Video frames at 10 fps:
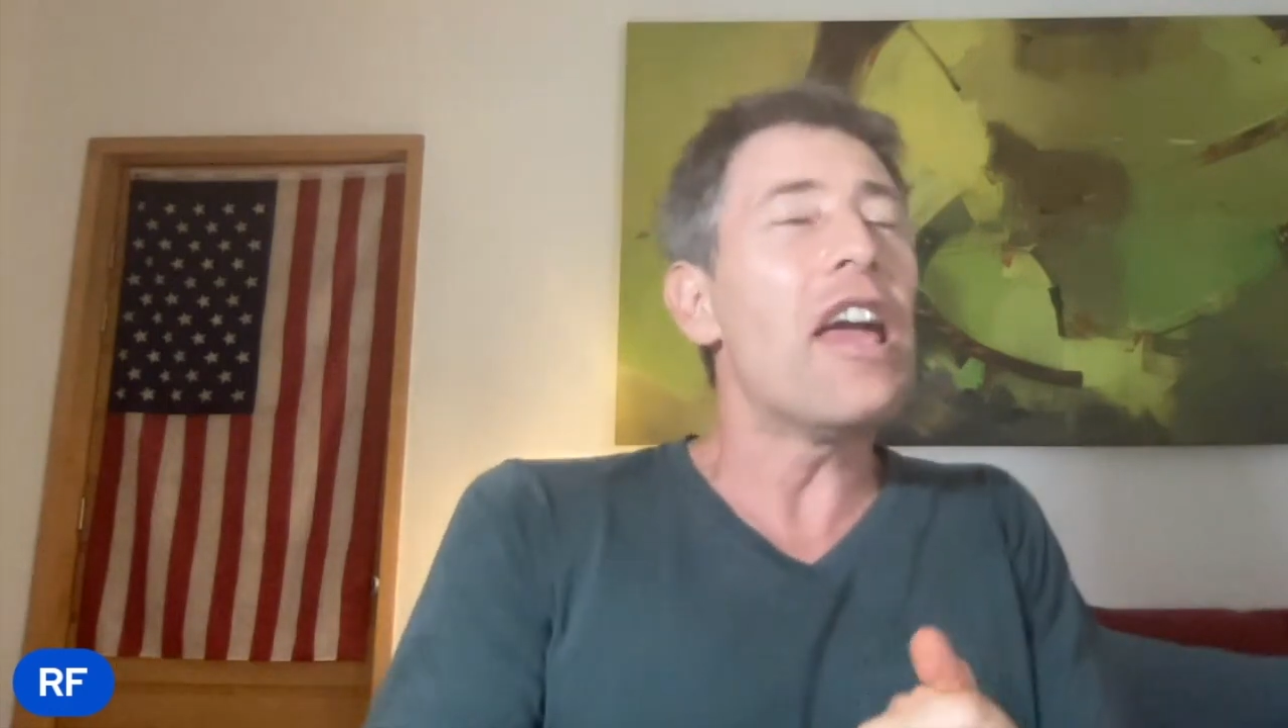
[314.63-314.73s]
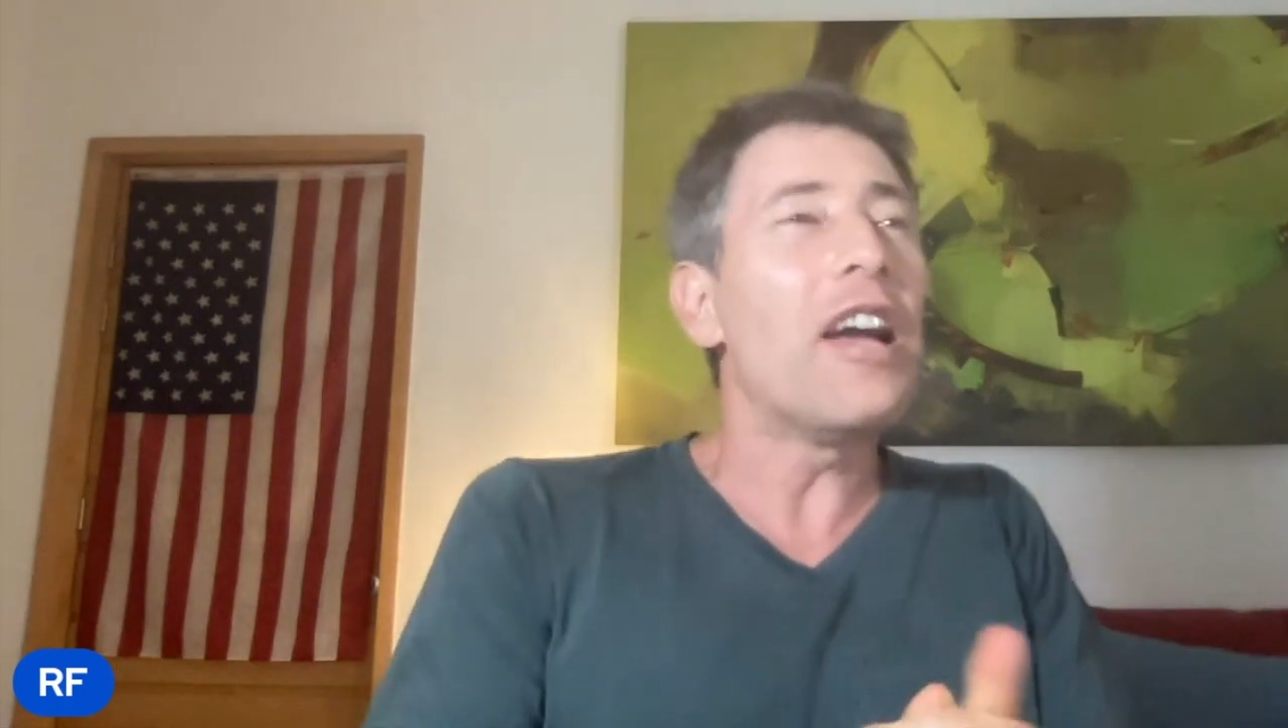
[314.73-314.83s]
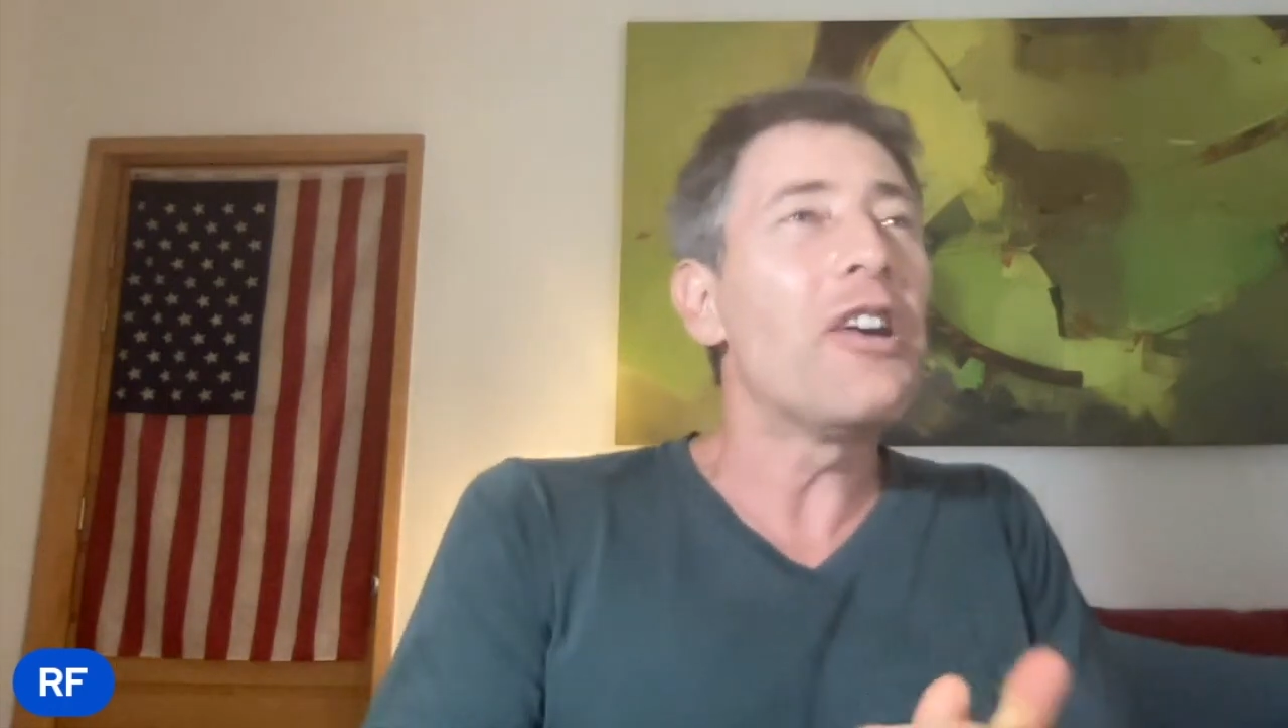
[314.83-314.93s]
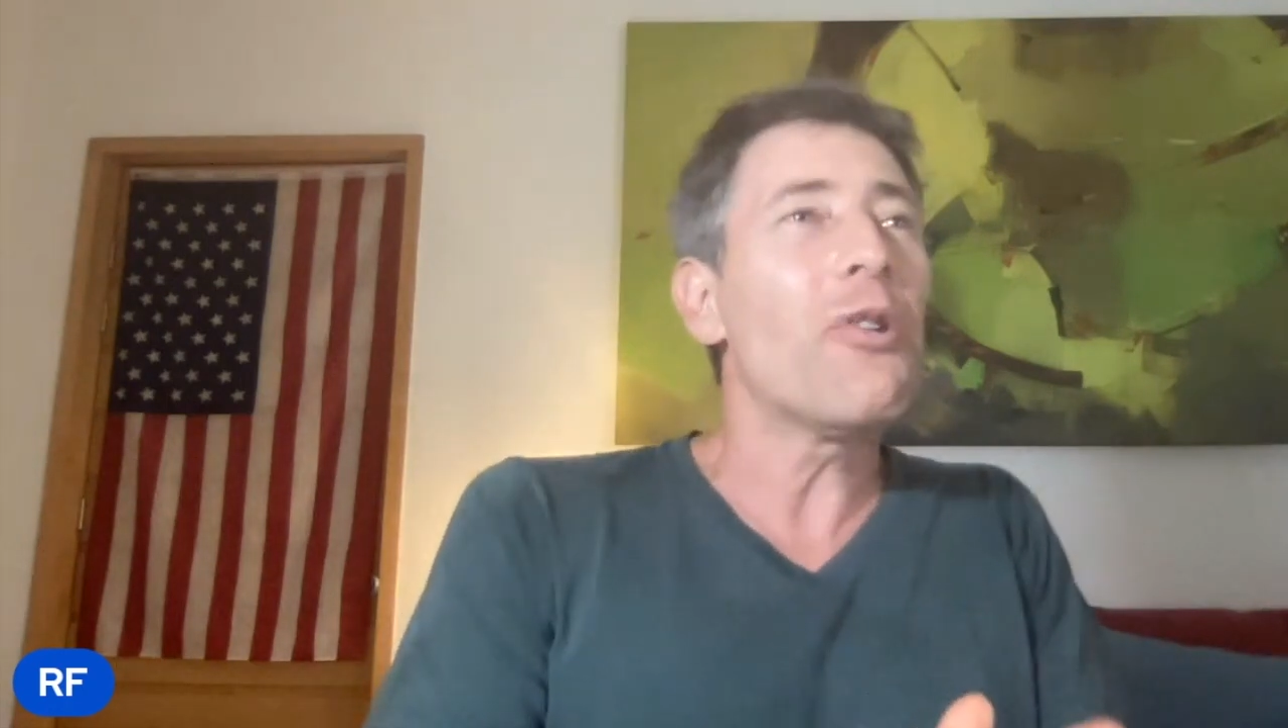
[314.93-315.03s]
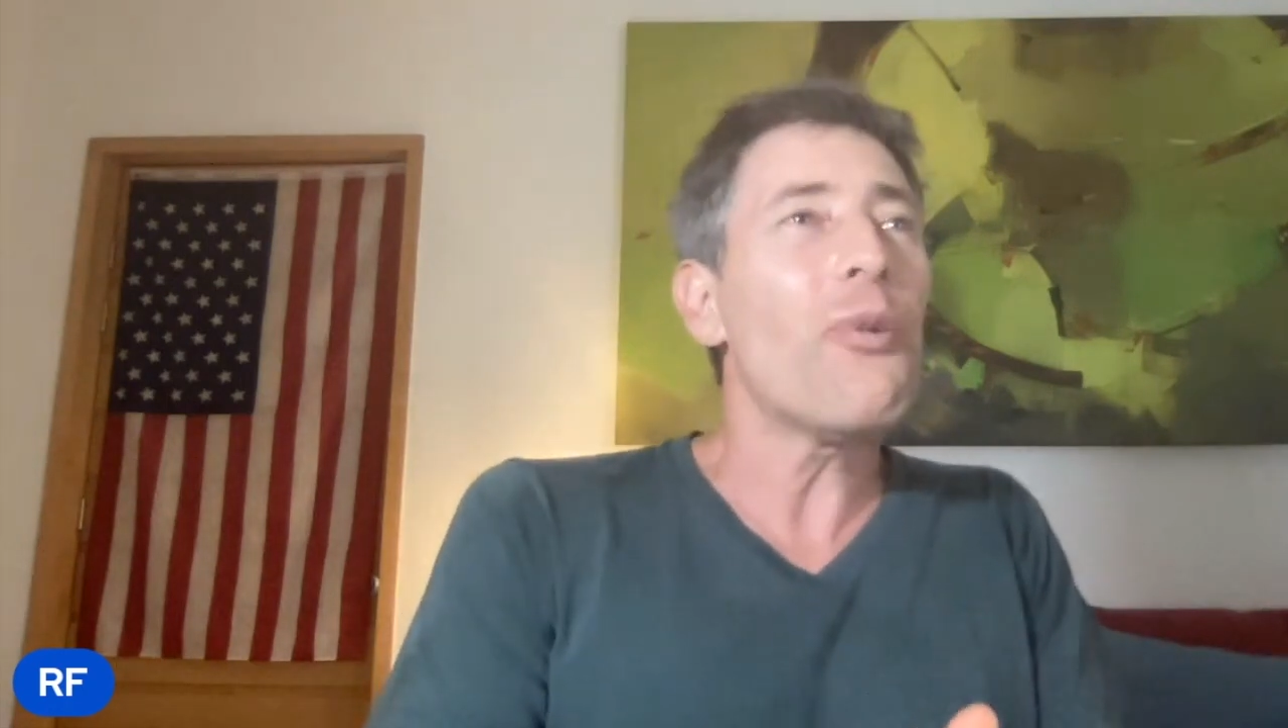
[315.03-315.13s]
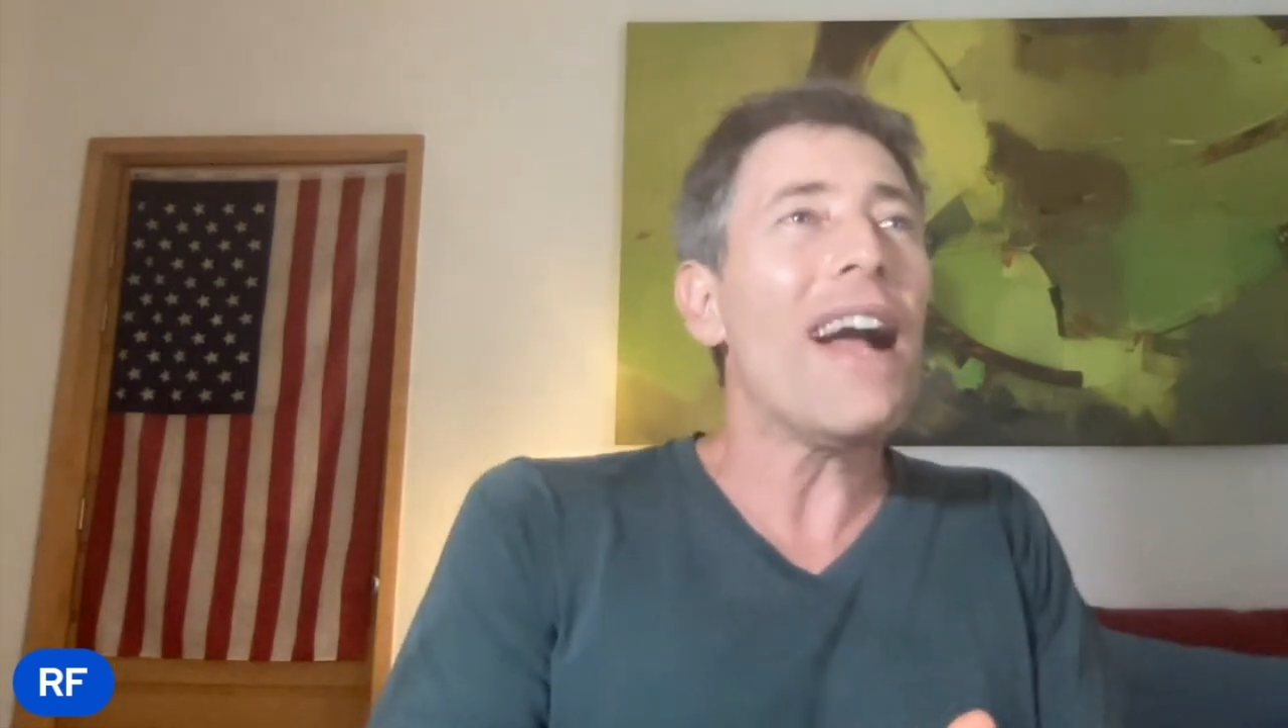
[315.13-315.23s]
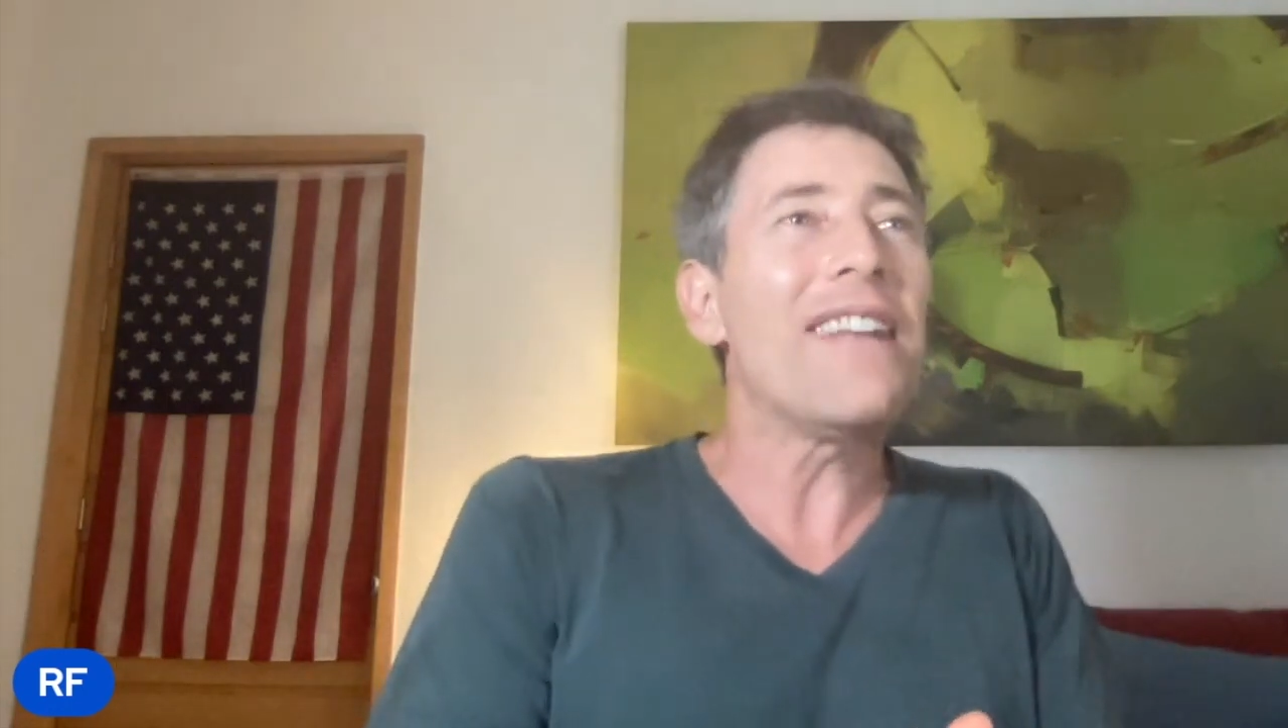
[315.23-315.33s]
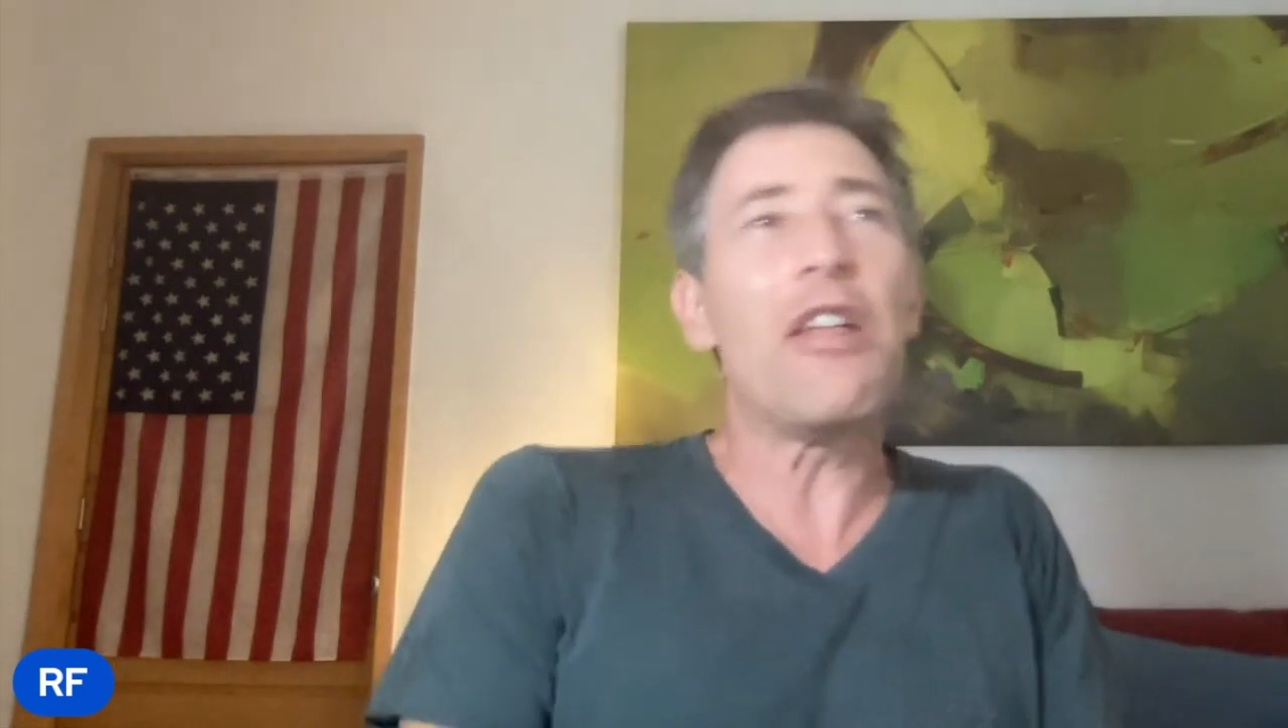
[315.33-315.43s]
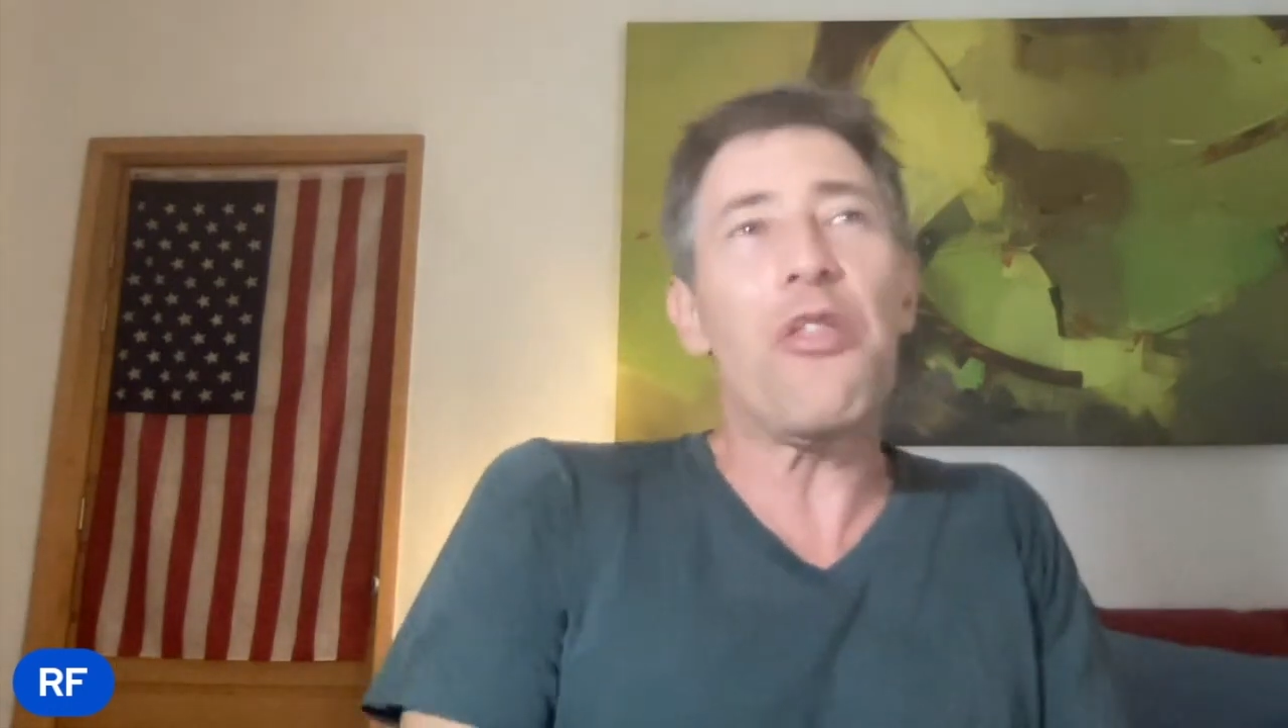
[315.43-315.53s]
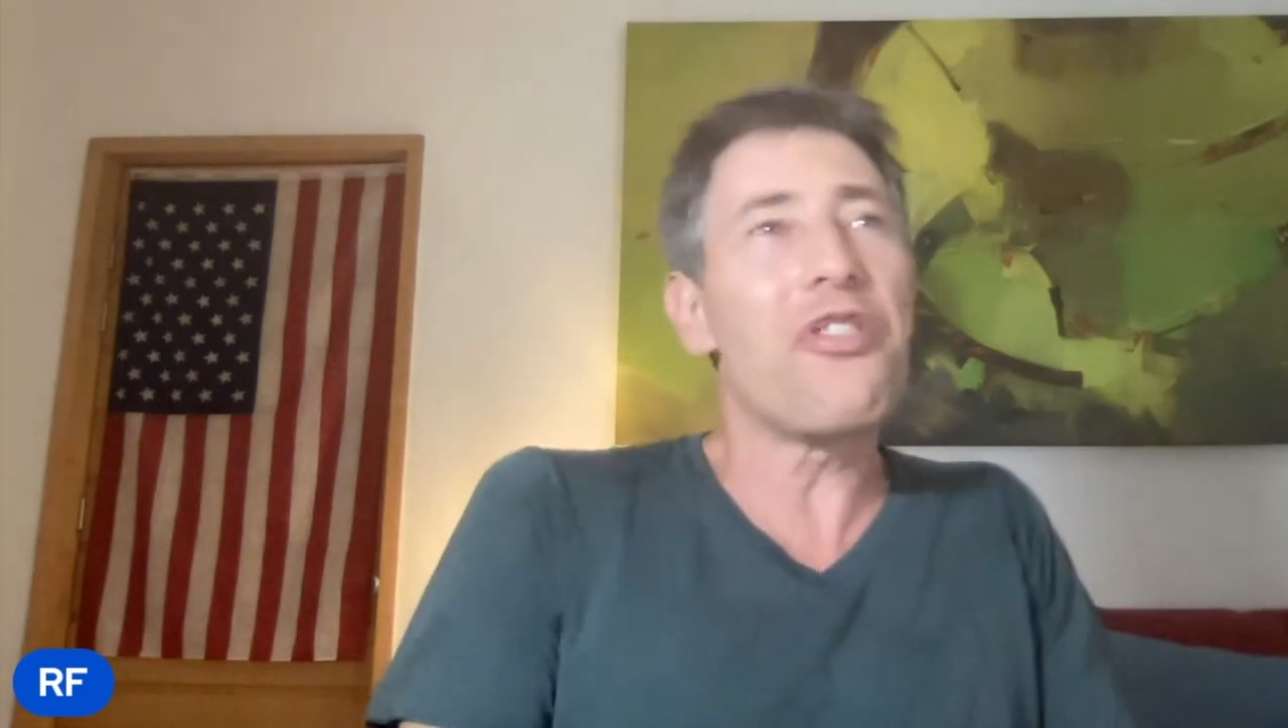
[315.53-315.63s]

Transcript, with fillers: incorrect